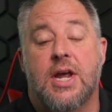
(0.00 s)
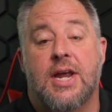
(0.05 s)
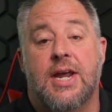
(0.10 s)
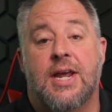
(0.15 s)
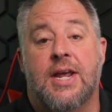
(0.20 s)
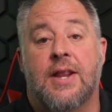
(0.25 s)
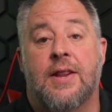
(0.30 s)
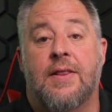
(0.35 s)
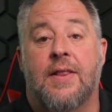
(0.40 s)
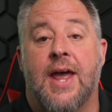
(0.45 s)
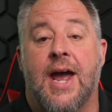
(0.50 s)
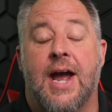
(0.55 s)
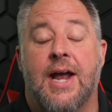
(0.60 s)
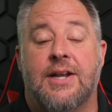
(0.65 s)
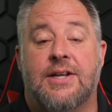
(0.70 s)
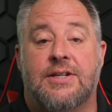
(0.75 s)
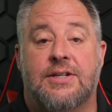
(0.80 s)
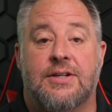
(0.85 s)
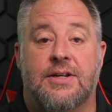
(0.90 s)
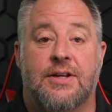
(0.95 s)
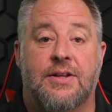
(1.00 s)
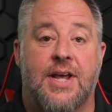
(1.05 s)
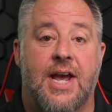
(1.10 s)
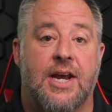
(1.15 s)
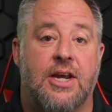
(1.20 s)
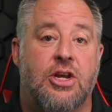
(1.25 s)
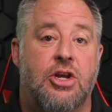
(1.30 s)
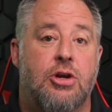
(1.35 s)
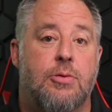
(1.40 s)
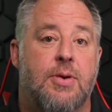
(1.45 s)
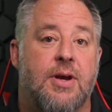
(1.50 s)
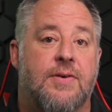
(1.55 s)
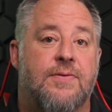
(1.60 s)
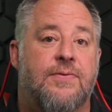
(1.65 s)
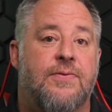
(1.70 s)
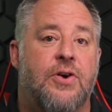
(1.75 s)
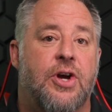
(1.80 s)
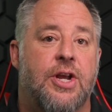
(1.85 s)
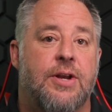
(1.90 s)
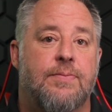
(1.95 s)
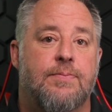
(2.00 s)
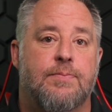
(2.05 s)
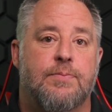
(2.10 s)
in that cubic foot.